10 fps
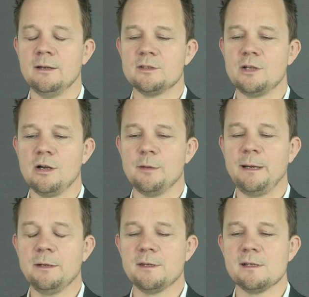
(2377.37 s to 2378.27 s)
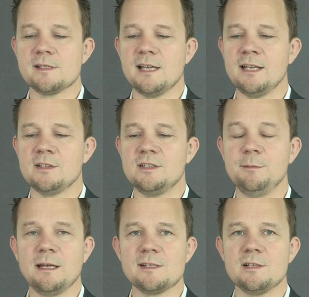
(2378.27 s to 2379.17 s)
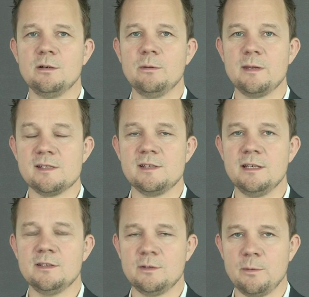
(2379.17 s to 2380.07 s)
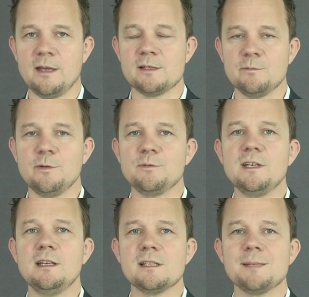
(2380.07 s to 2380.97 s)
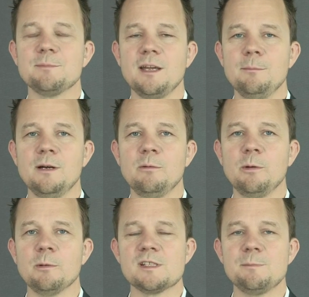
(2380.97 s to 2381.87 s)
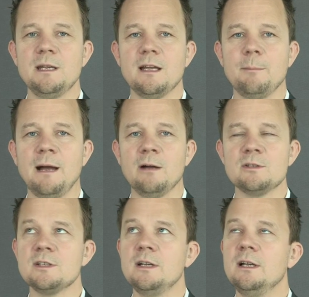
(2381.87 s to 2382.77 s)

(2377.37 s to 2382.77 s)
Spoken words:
talk about this at DMEXCO this year in 2015 in September. We will speak about